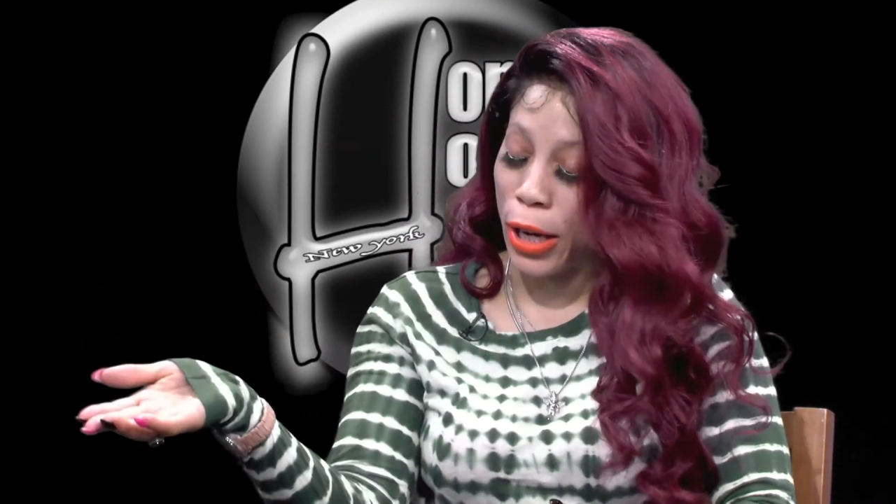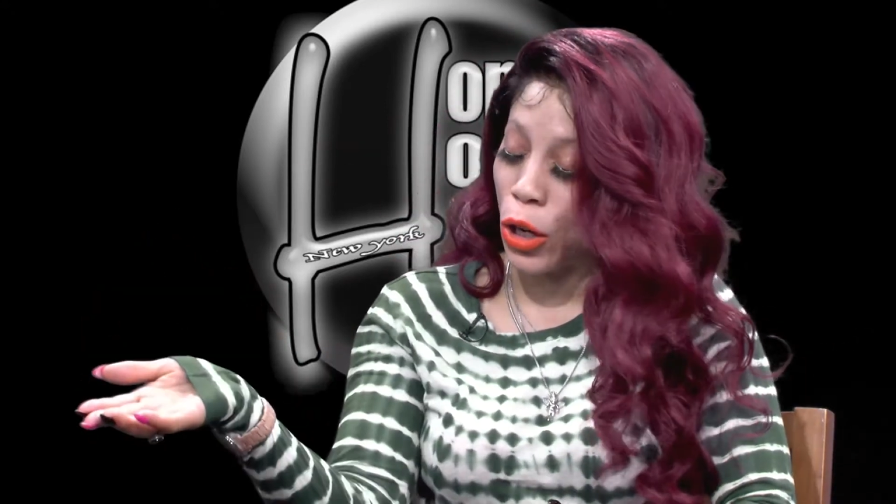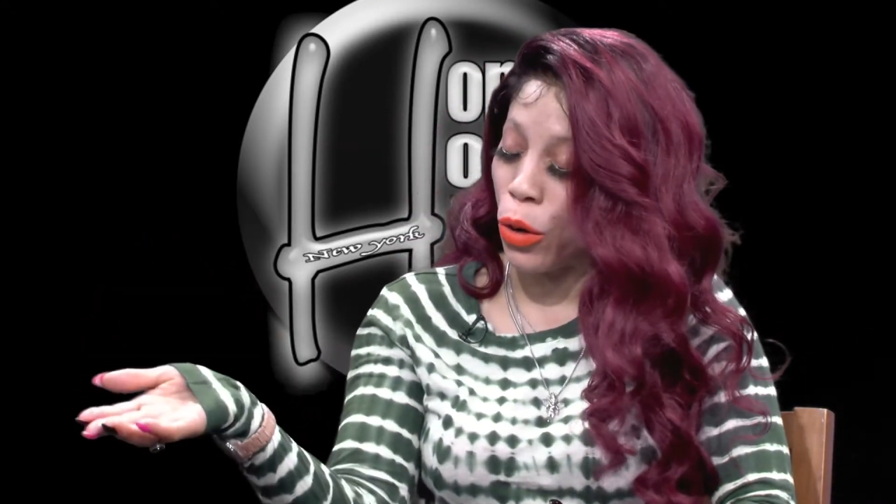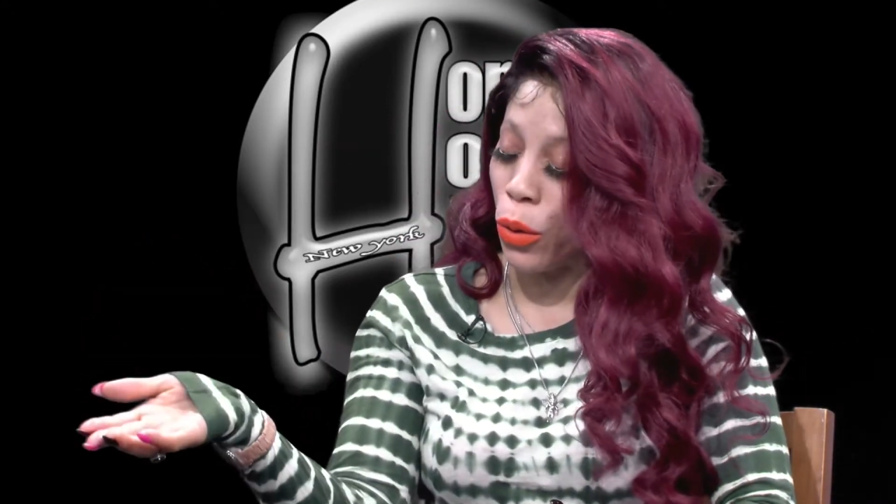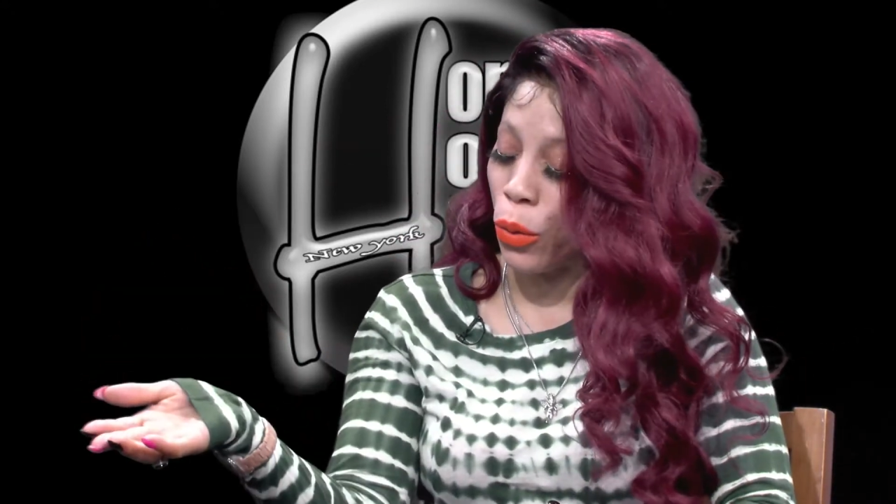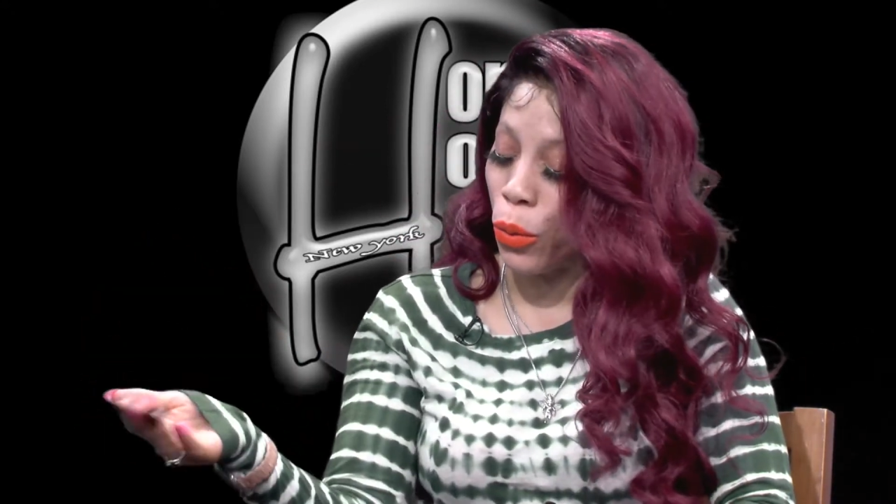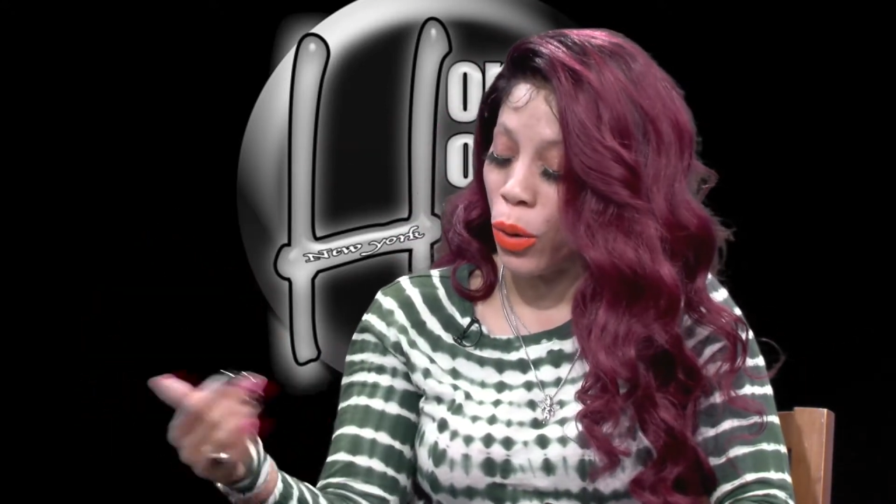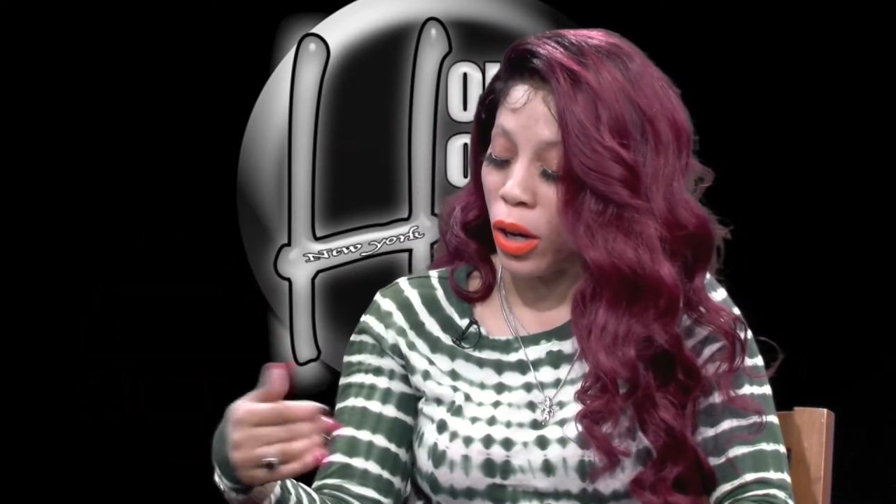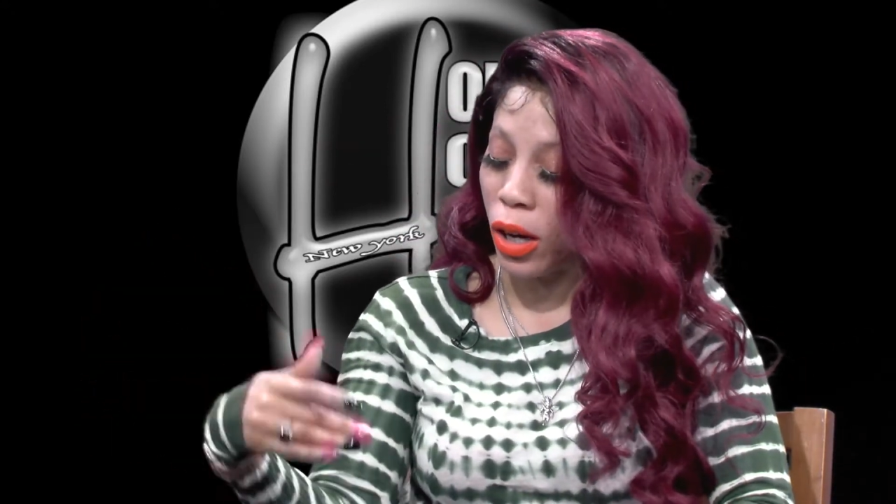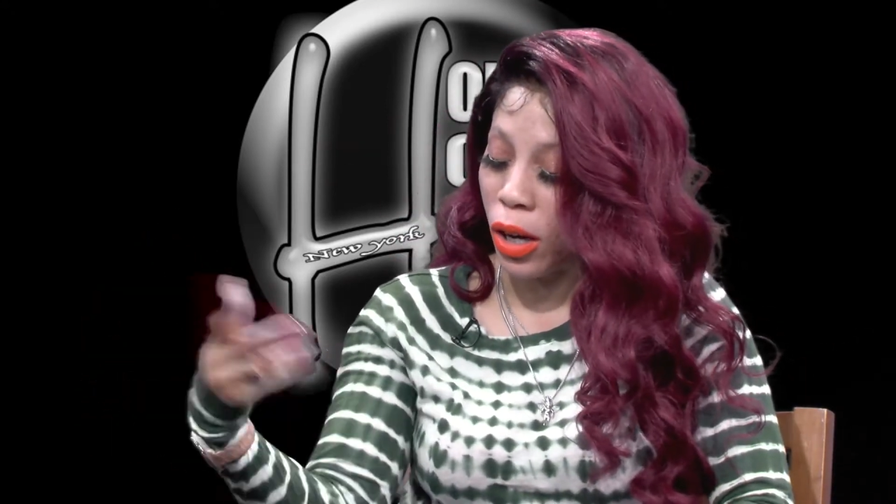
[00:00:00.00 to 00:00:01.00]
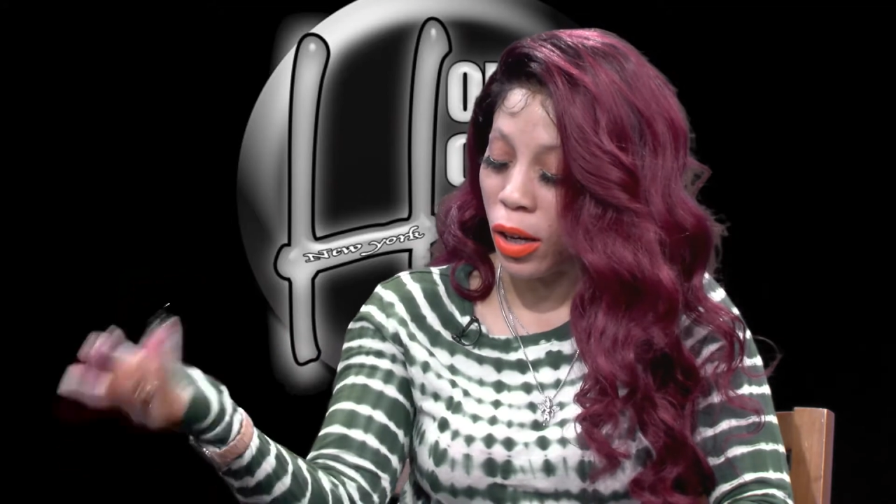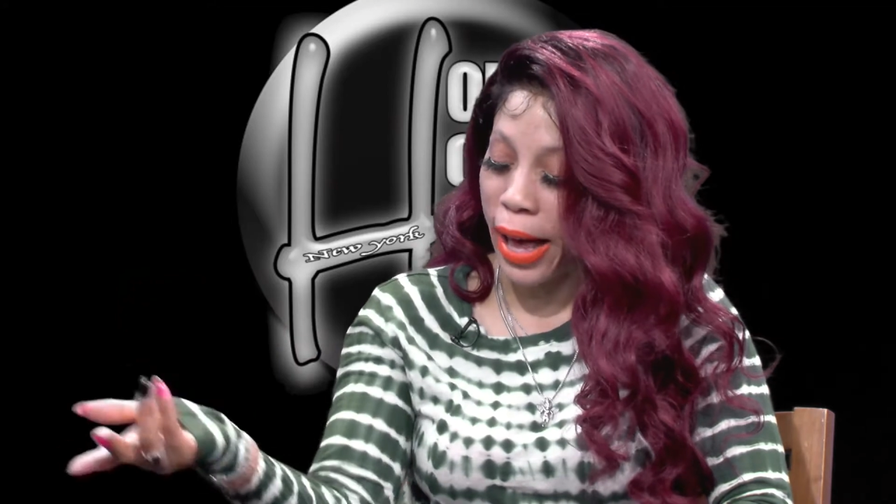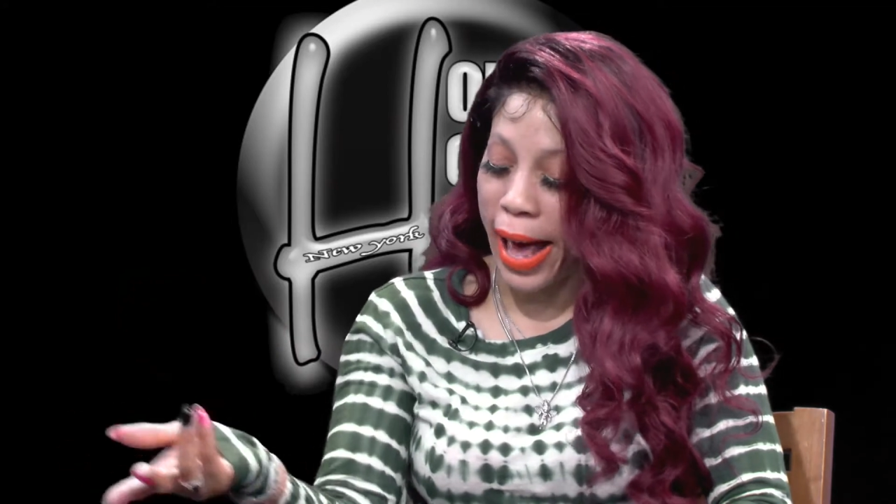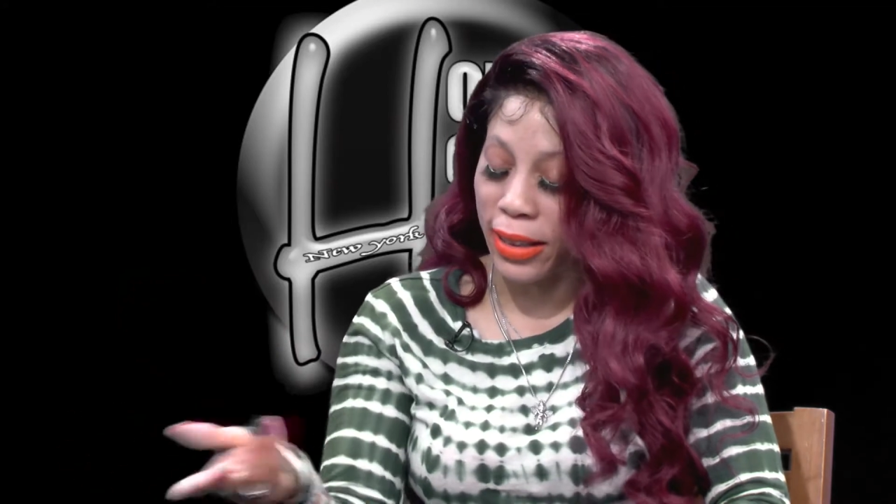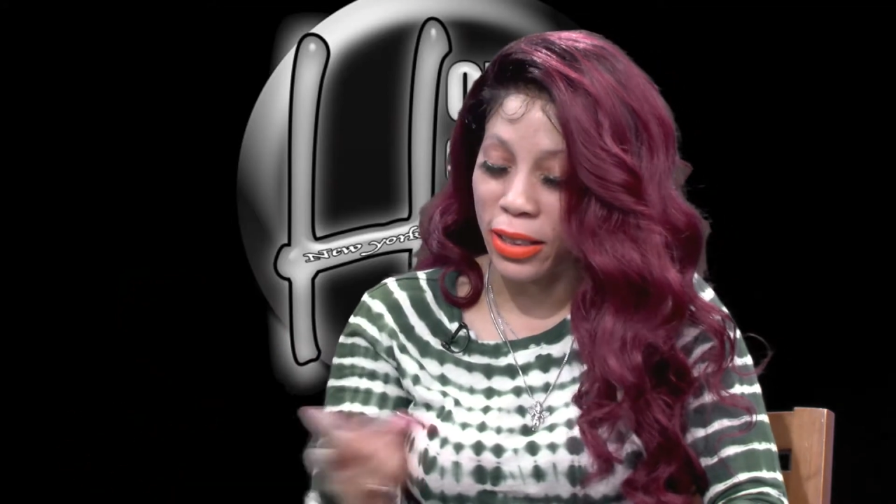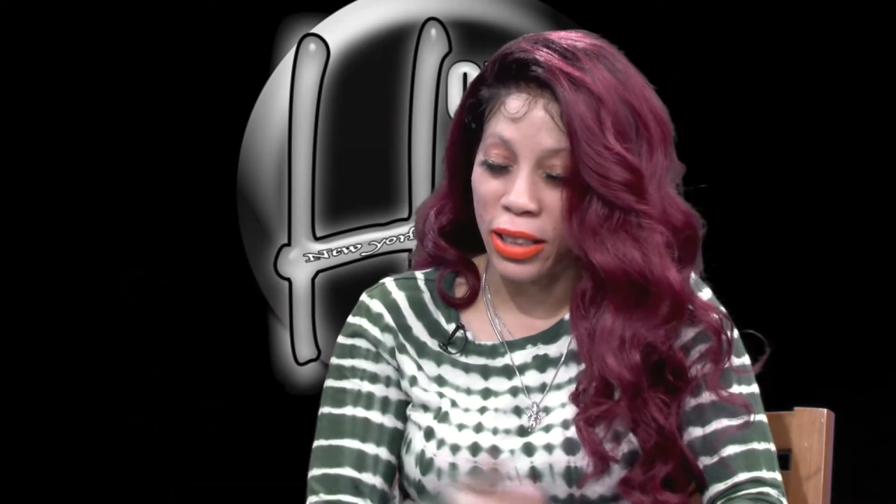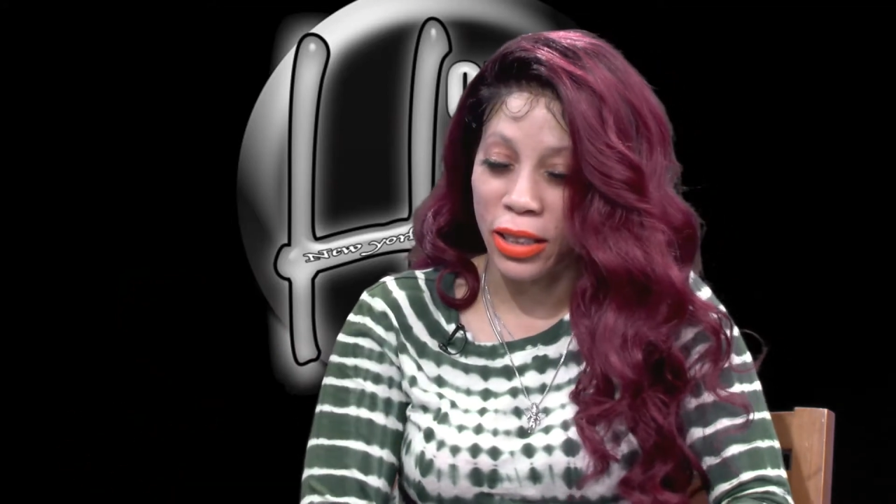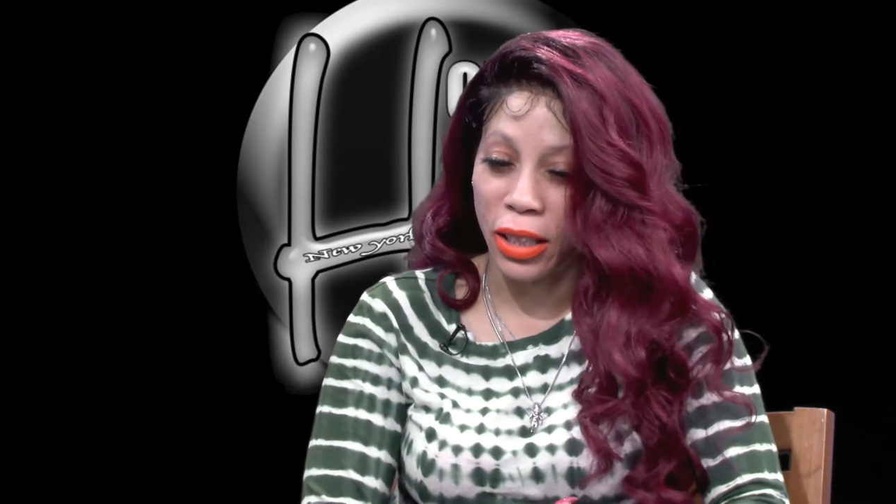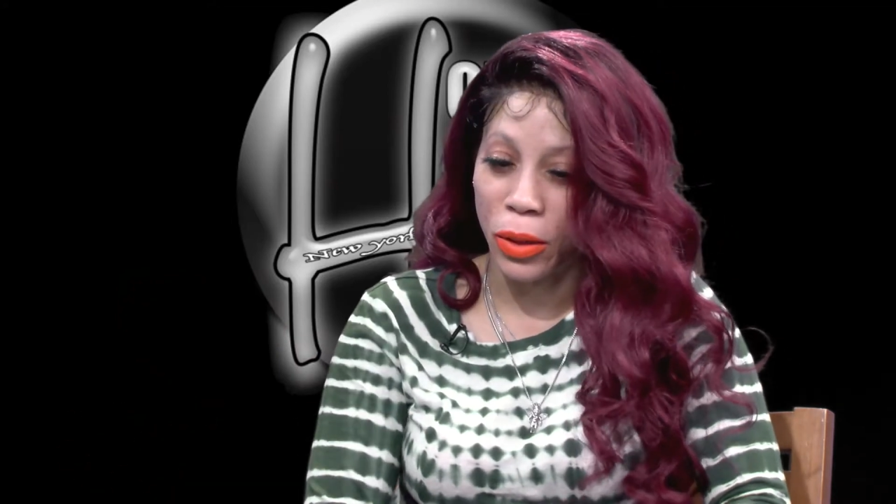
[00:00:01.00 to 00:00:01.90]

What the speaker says: co-actor.